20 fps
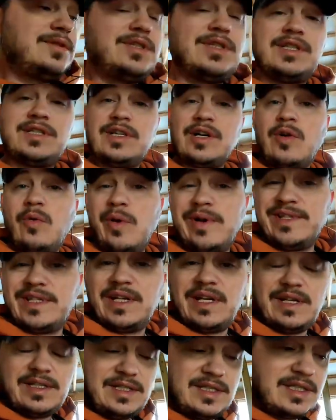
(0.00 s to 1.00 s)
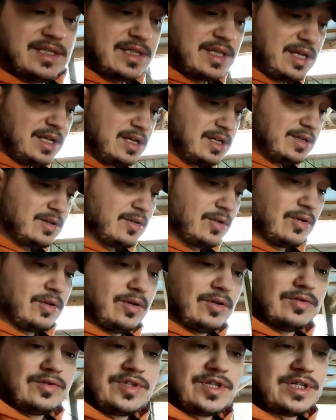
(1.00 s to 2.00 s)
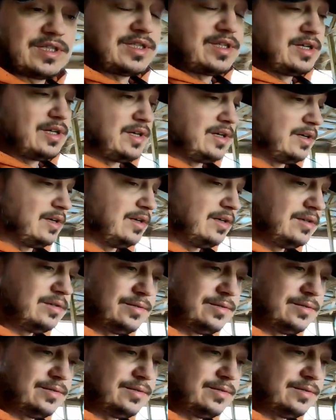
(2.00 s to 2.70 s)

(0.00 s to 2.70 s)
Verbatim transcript: just a coincidence or just uh,